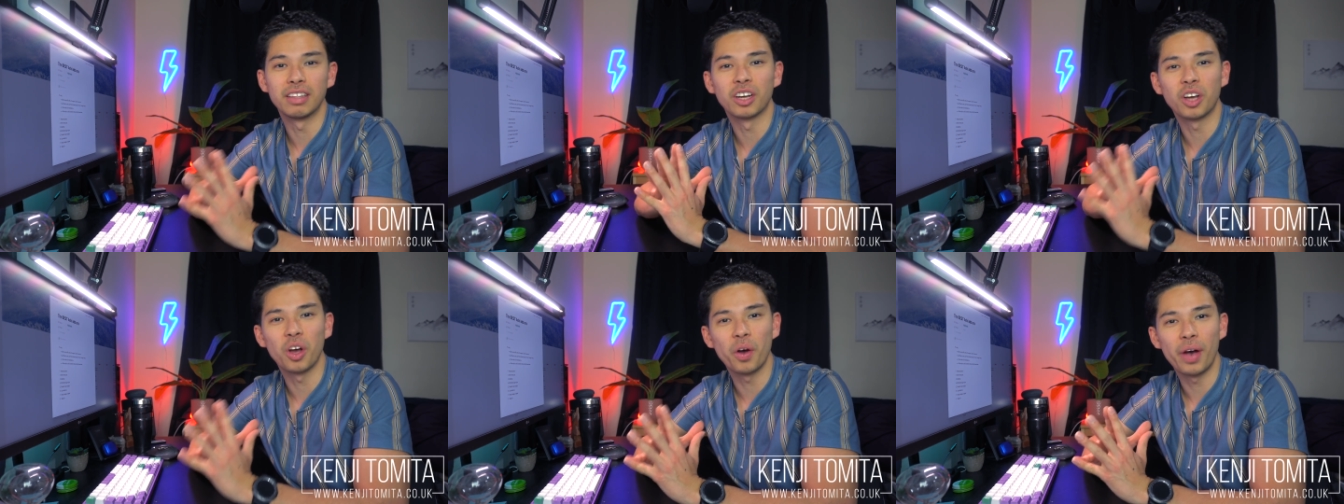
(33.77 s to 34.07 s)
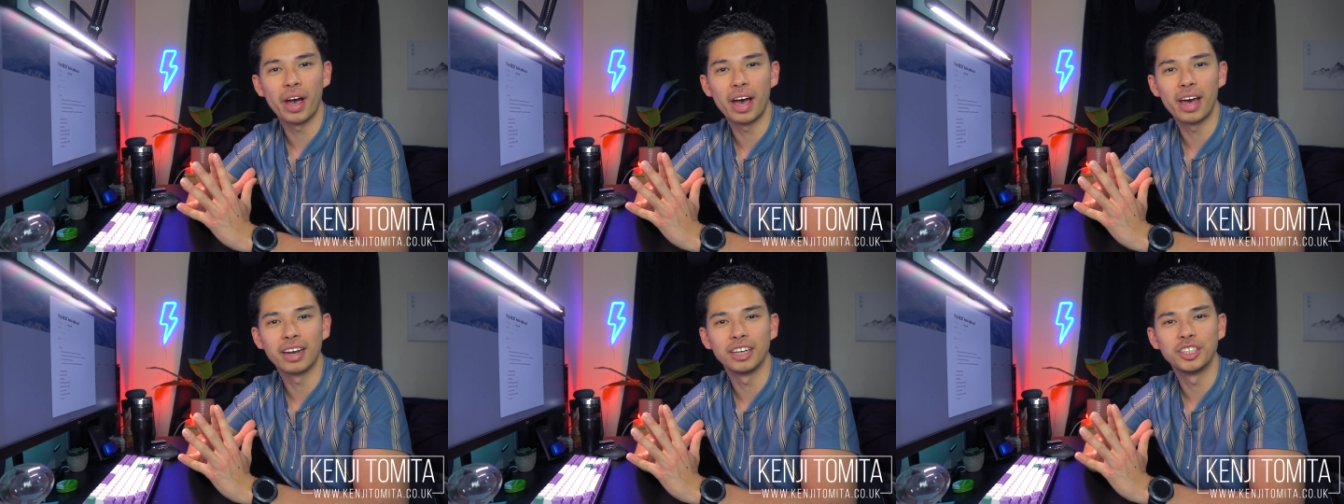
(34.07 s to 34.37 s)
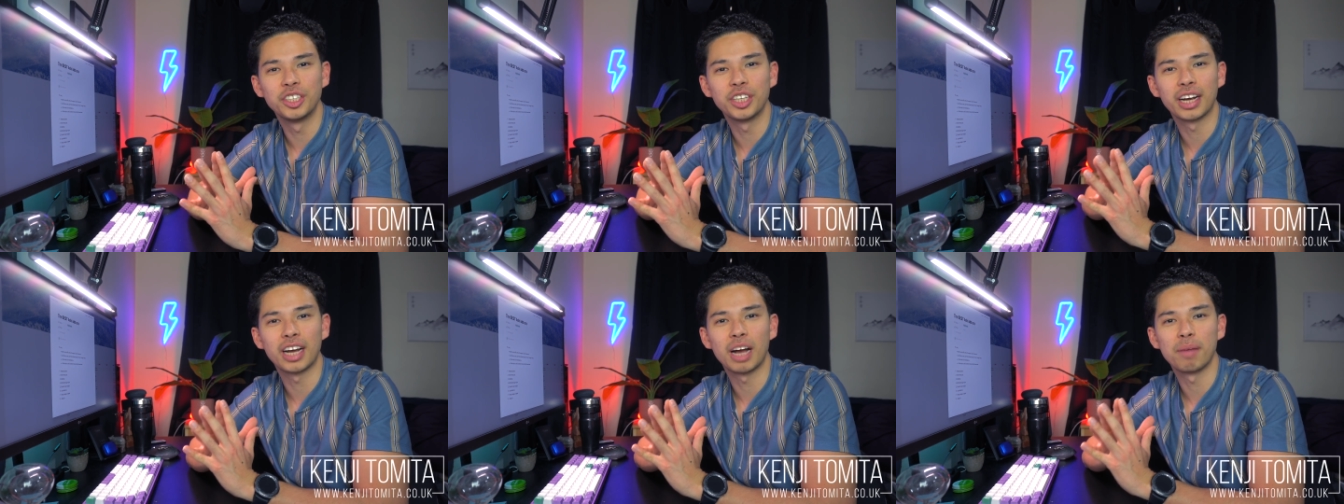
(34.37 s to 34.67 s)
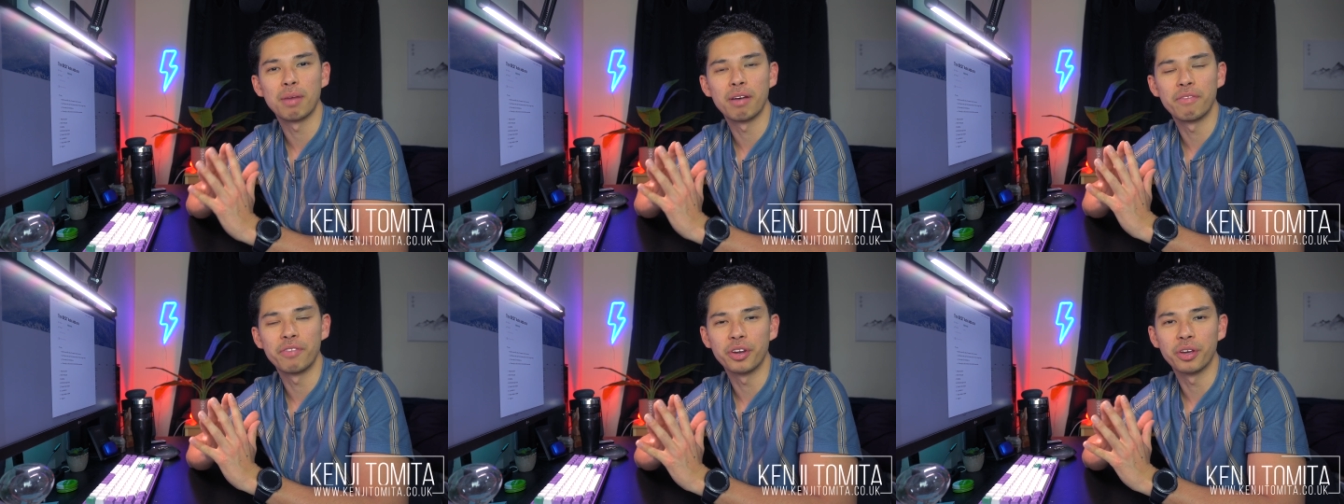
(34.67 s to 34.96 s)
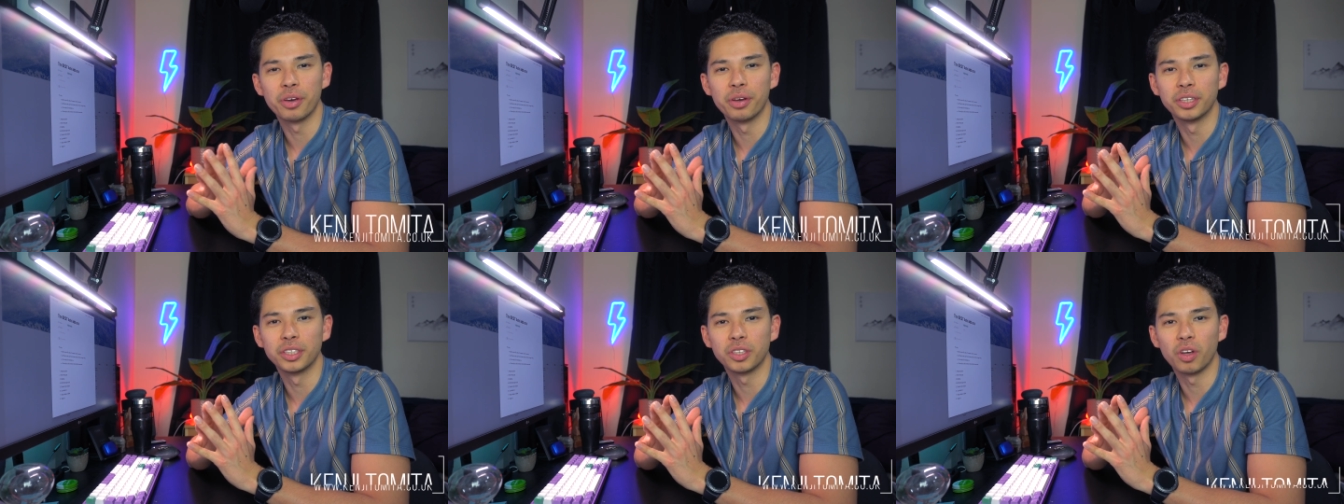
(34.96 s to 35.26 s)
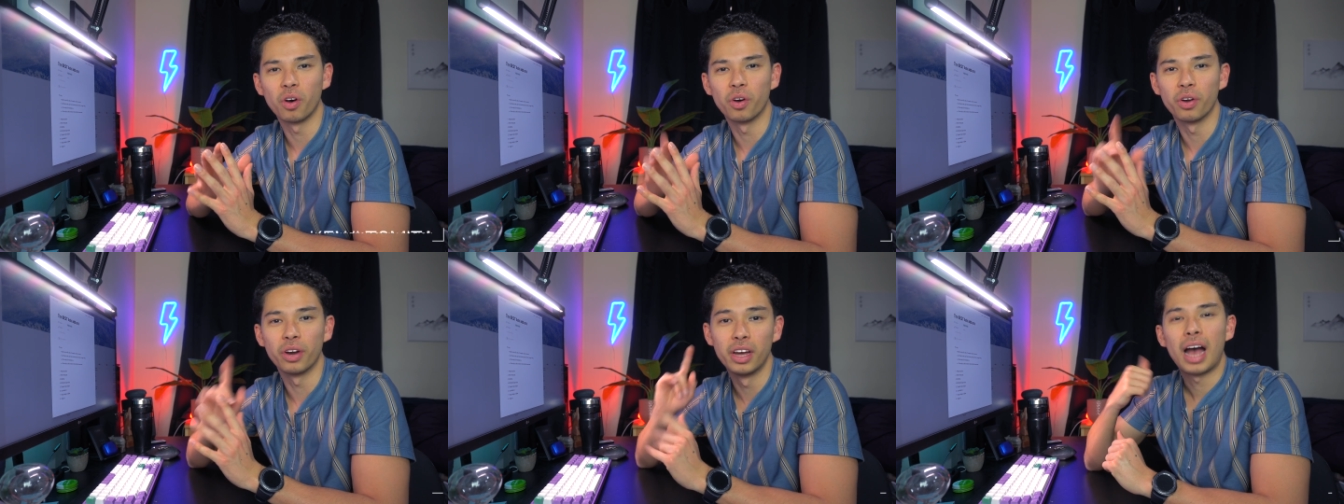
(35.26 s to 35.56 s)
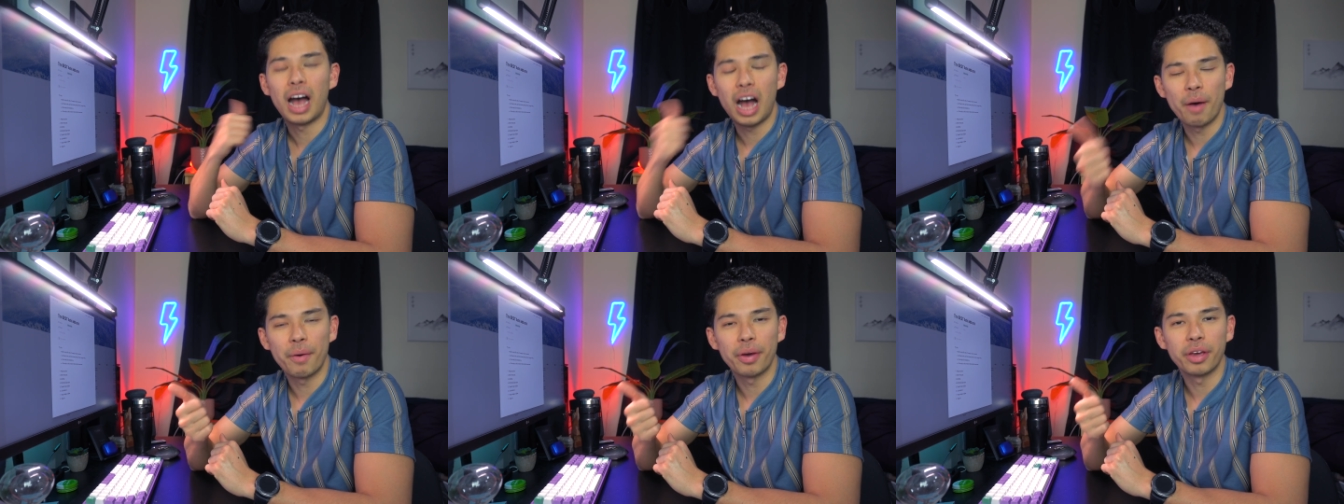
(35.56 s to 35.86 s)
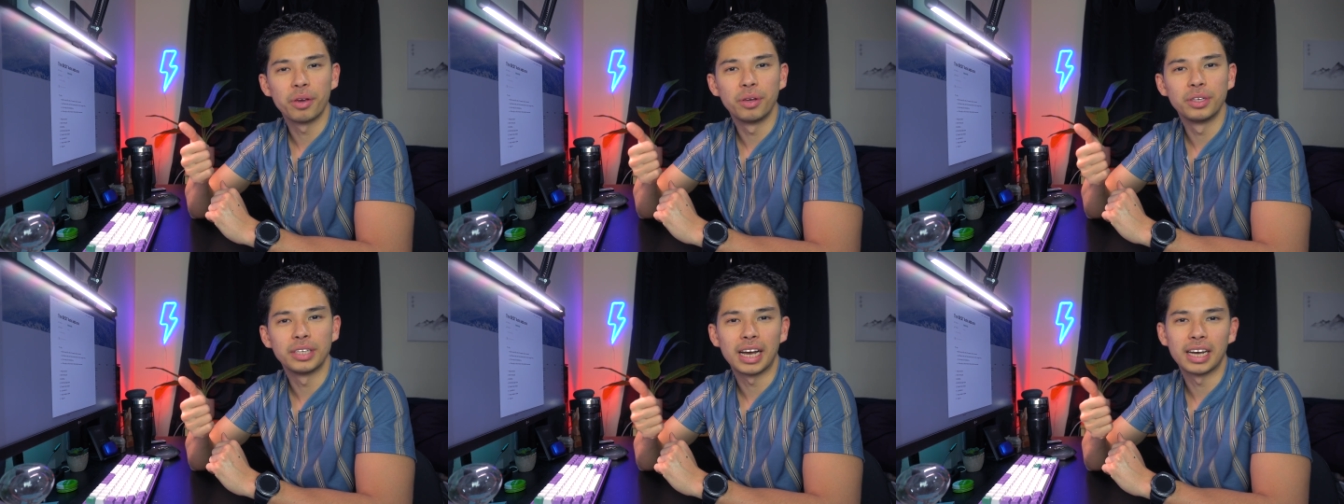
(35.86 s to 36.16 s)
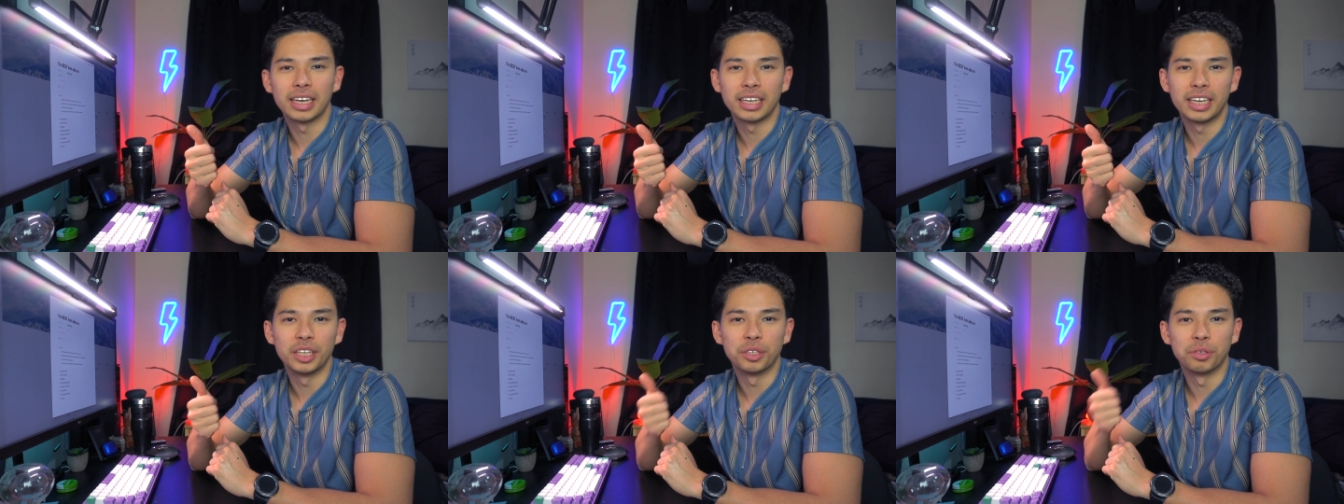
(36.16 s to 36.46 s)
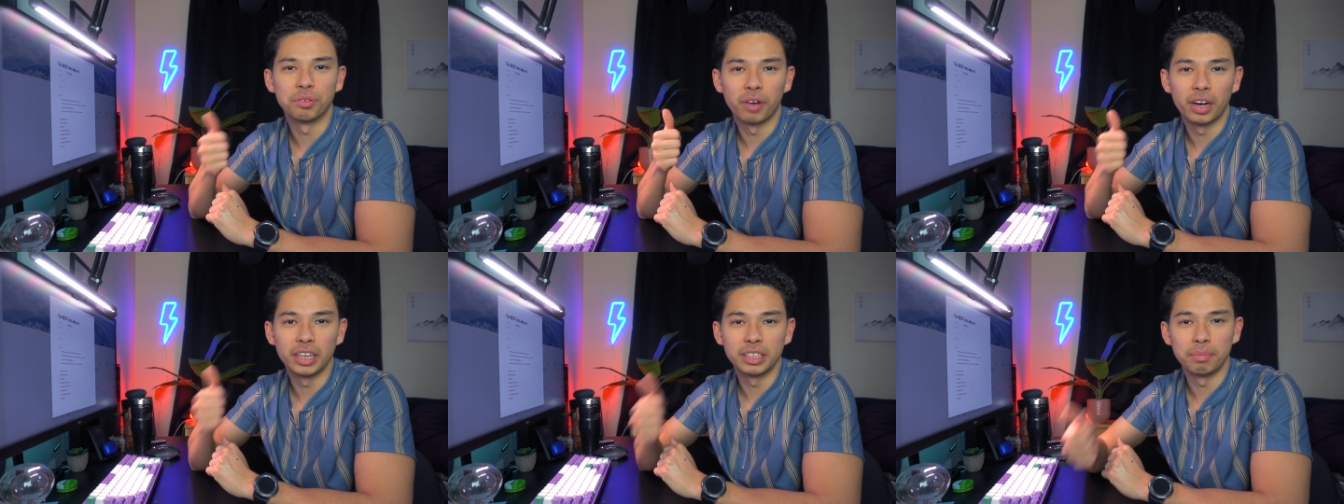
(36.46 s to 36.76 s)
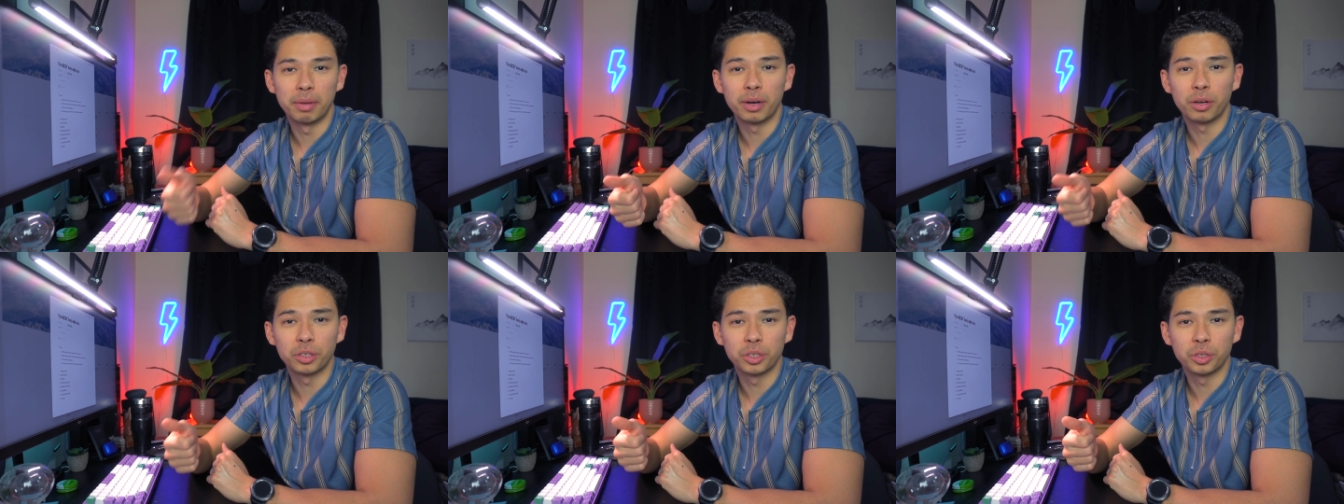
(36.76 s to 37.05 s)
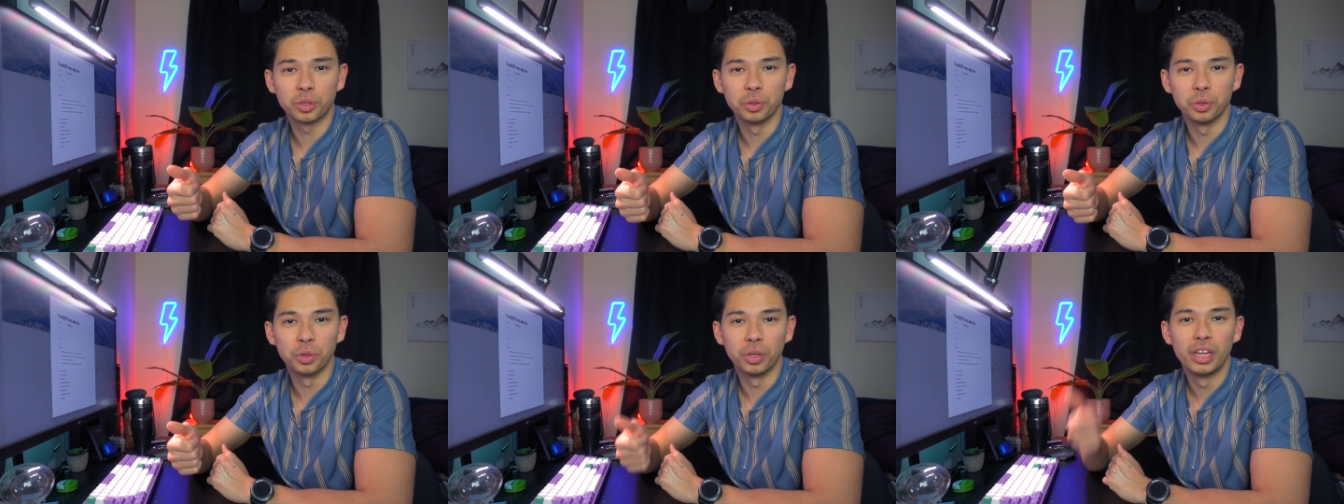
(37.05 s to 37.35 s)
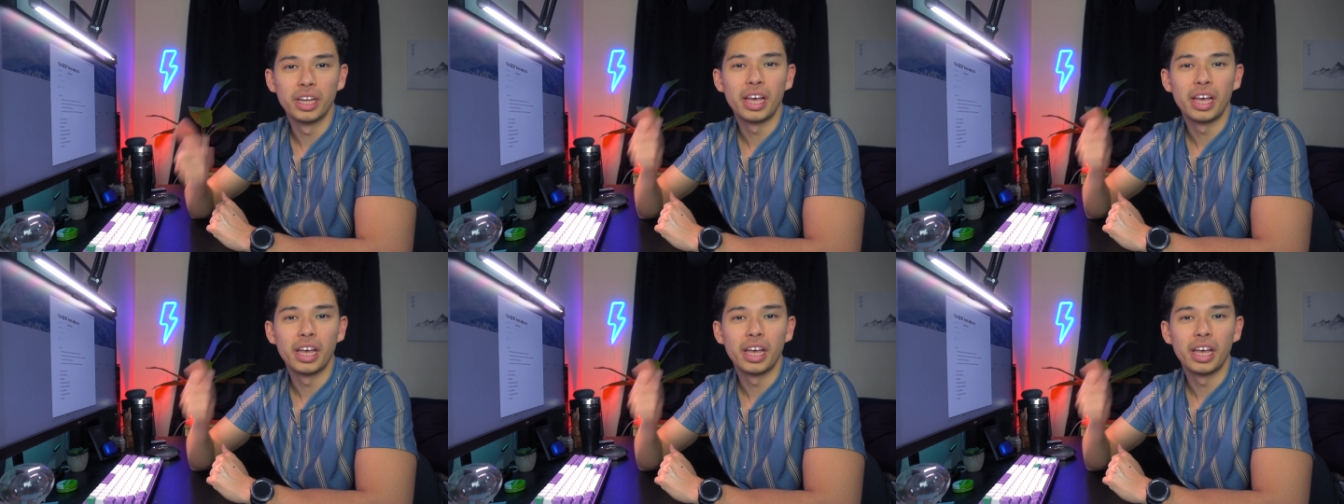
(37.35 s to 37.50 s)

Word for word: then go ahead and check out my videos on how I use Anki to revise in medical school